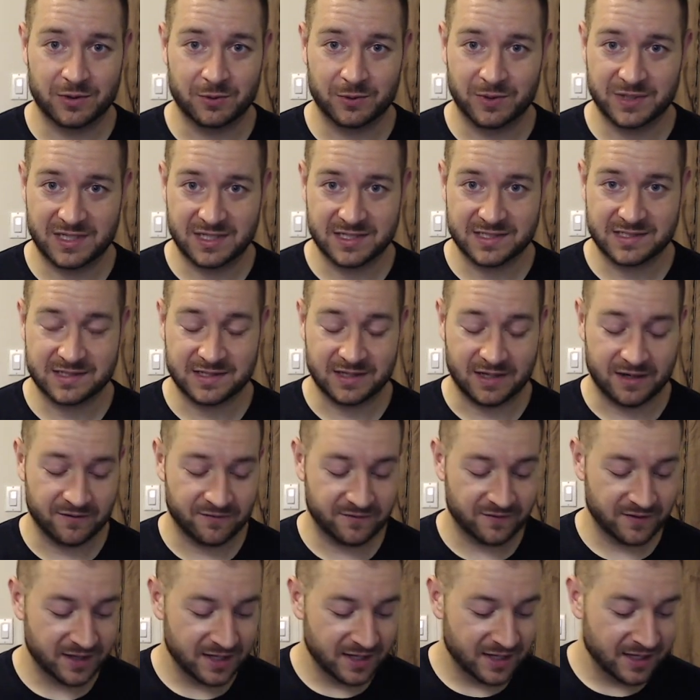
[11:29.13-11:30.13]
with this
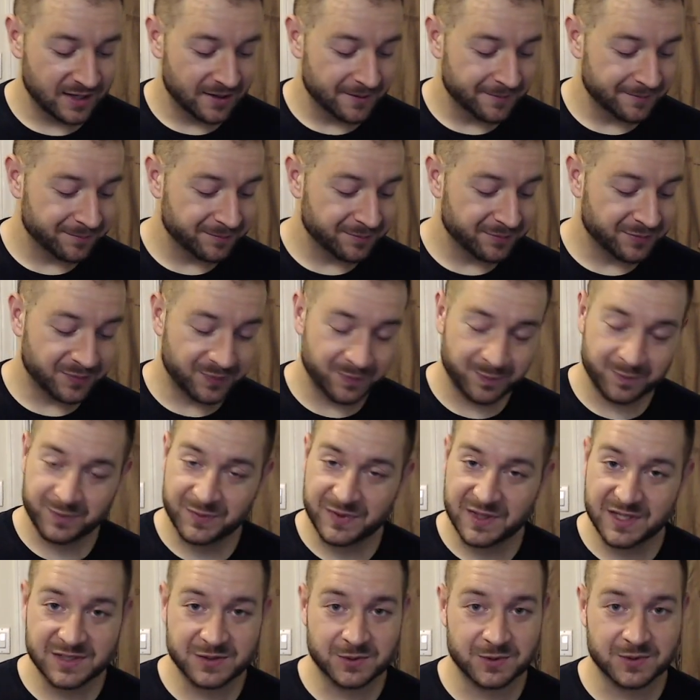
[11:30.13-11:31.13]
stuff.
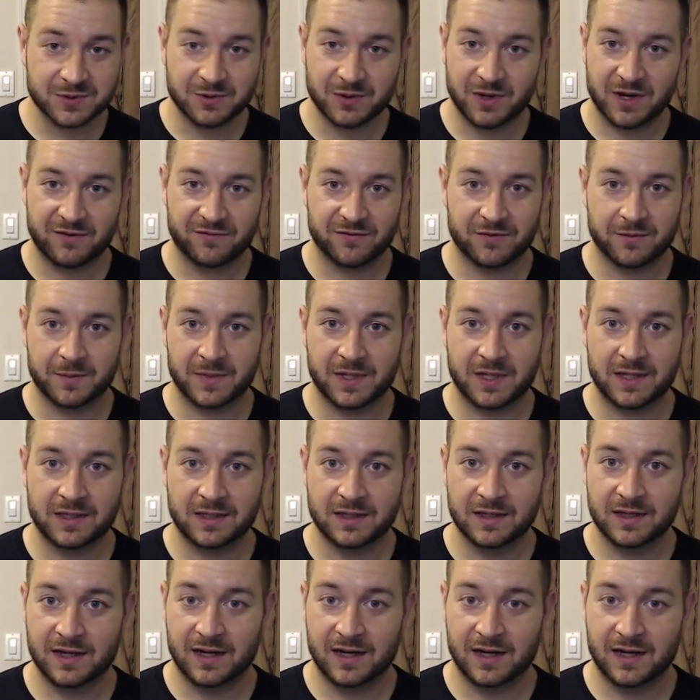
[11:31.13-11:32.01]
This was great for me.